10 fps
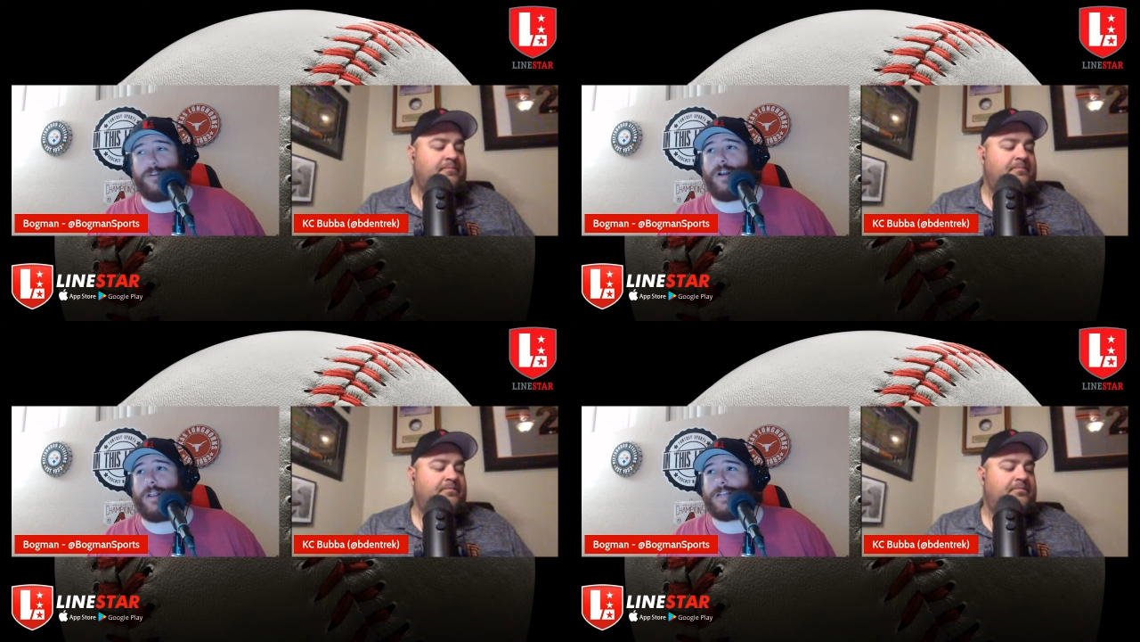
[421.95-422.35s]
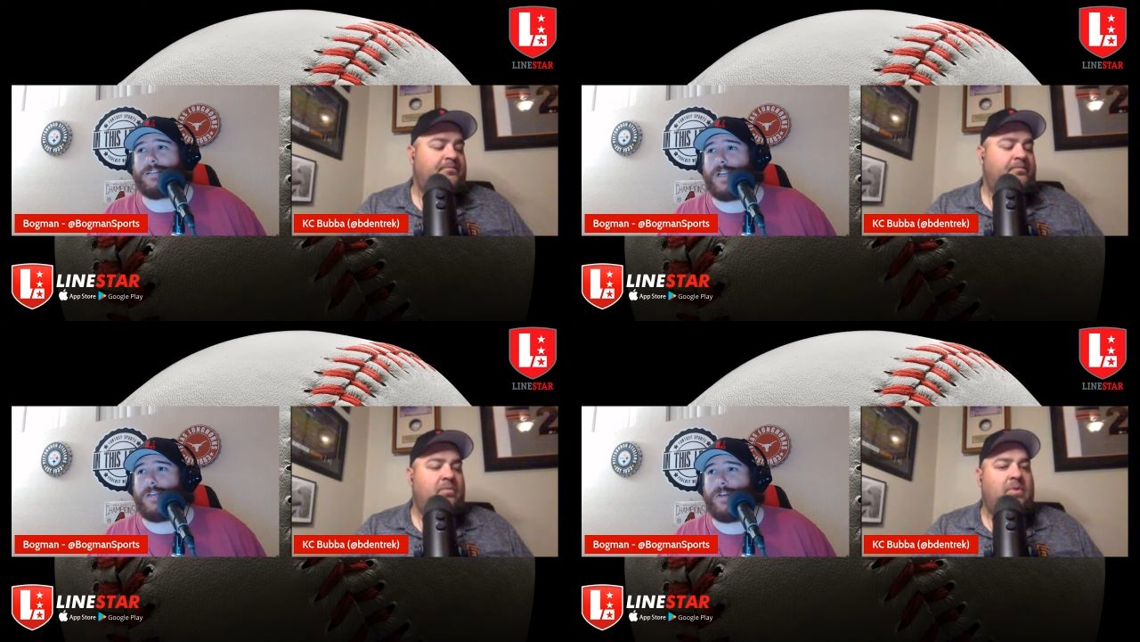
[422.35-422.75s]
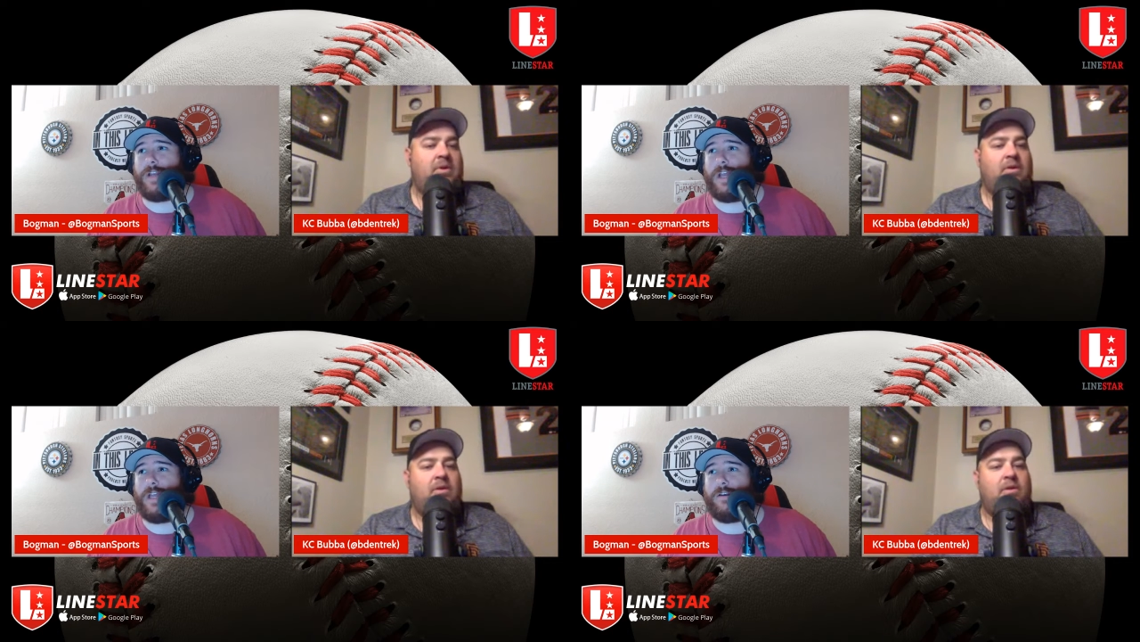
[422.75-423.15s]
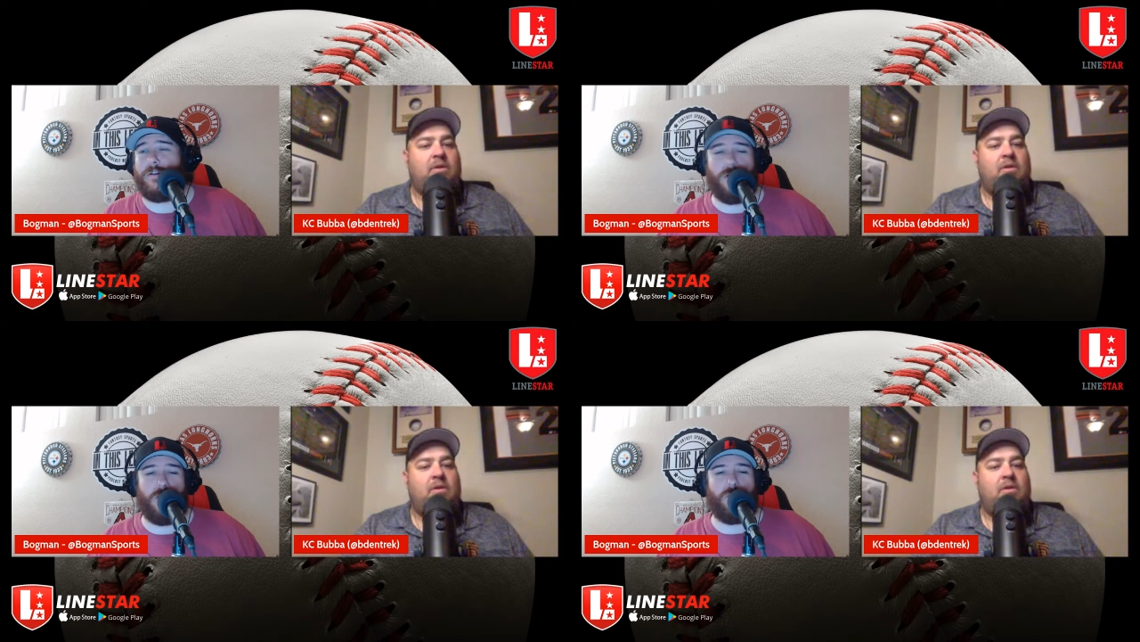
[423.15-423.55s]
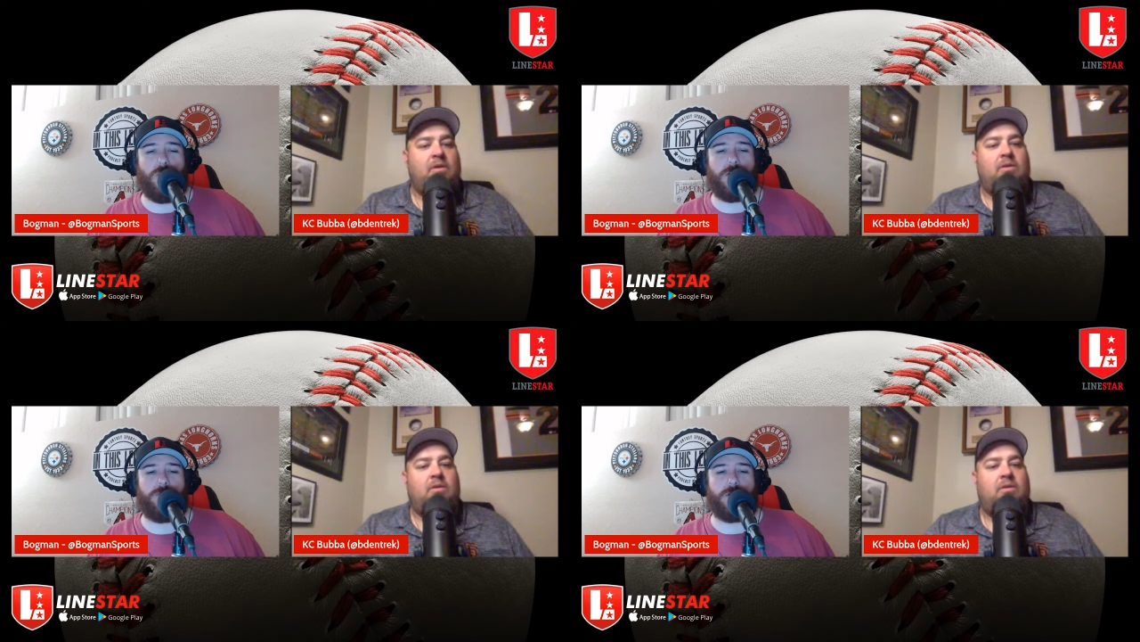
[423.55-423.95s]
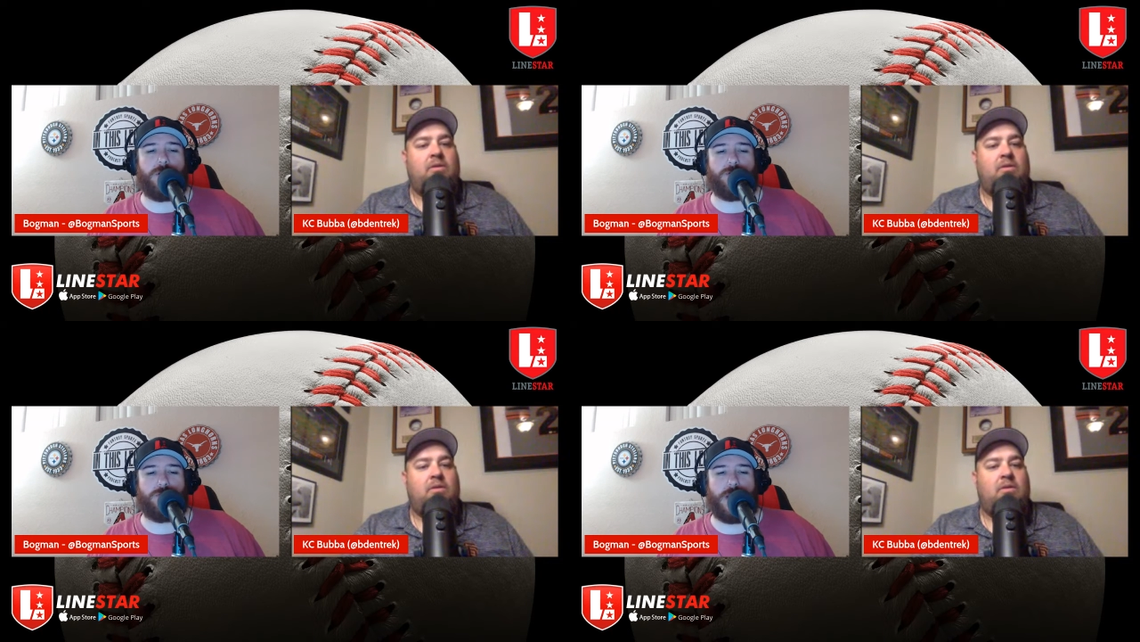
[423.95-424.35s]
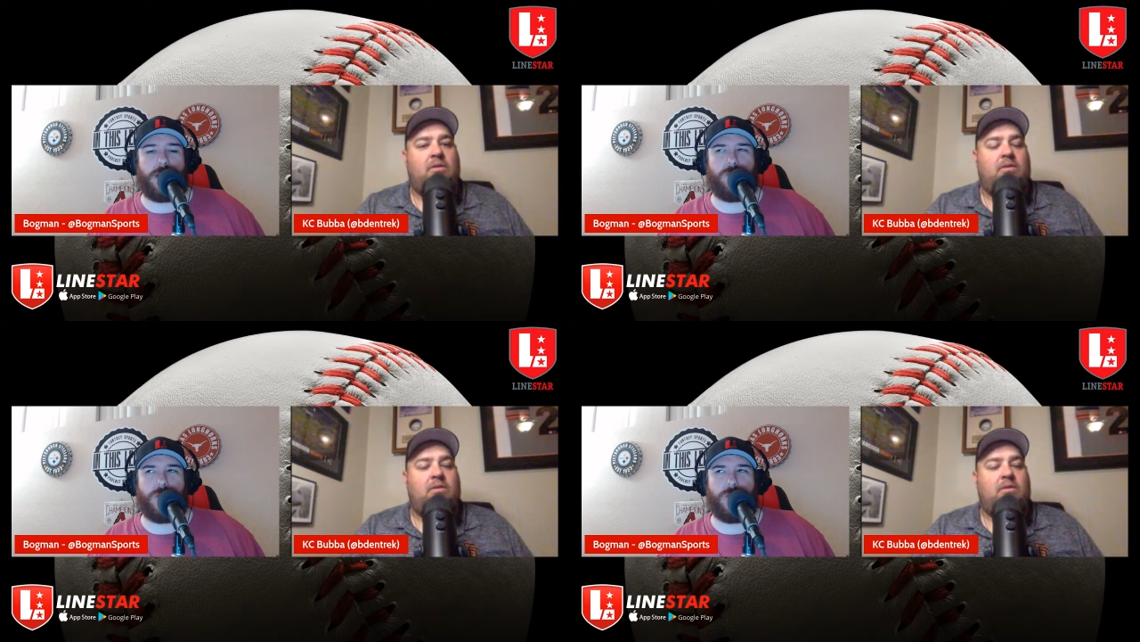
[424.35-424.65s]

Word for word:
Speaker 1: they're, that's not even in one of those, right?